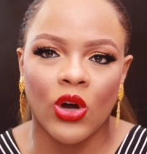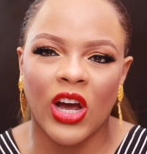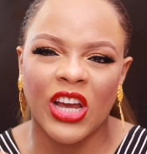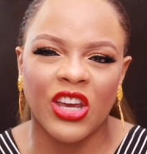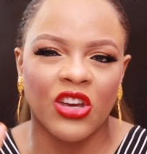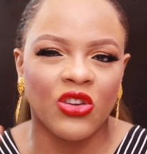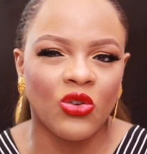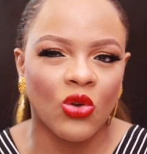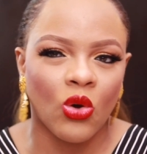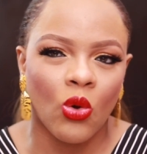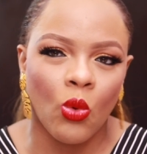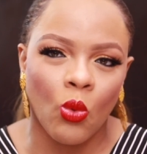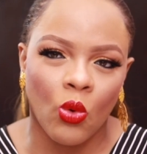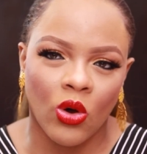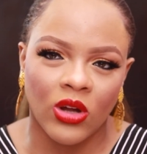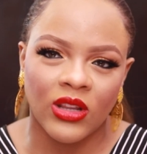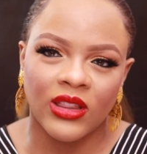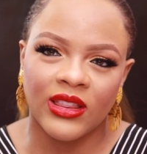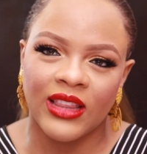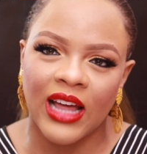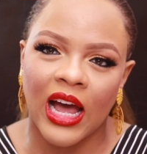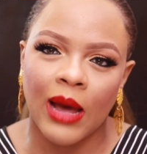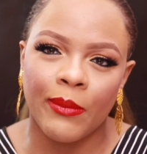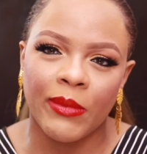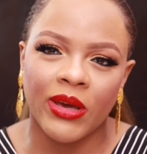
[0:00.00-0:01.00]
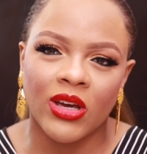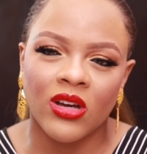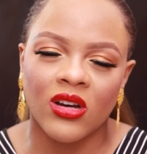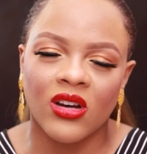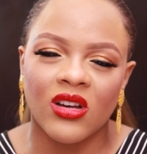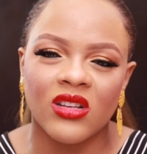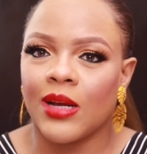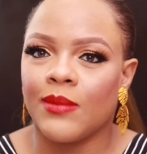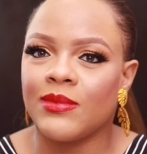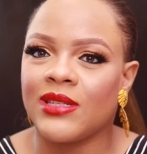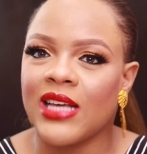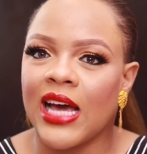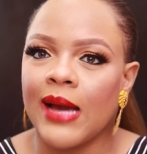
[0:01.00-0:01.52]
and you don't want that
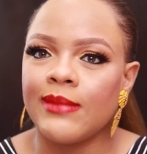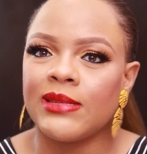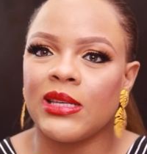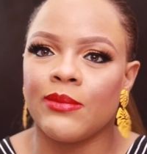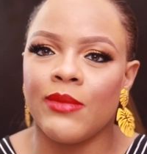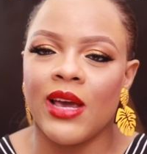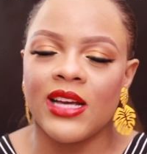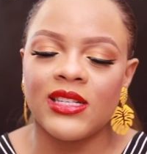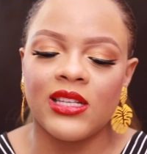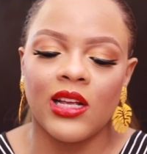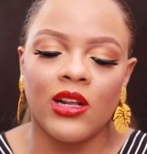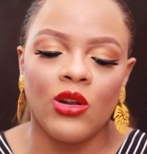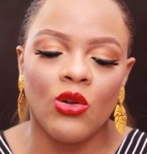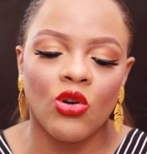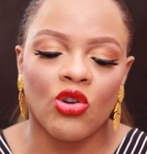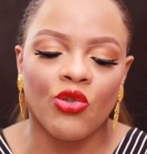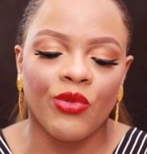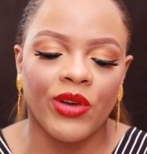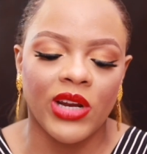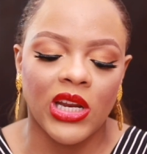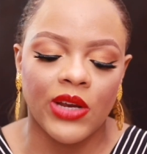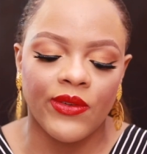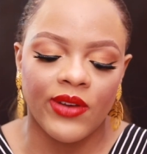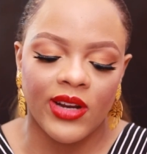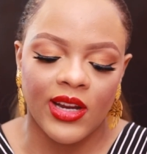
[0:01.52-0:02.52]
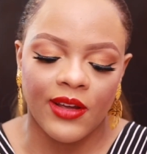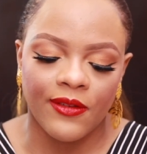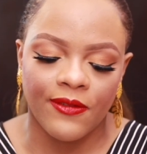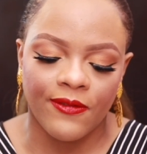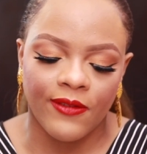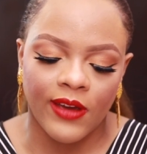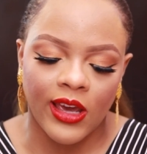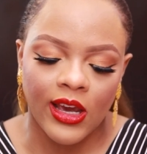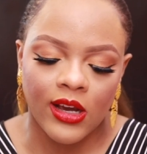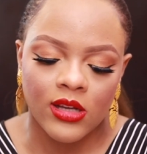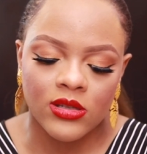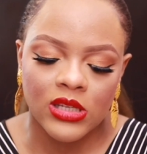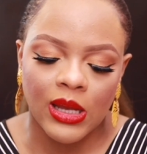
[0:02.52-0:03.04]
because sometimes it makes it look really fake.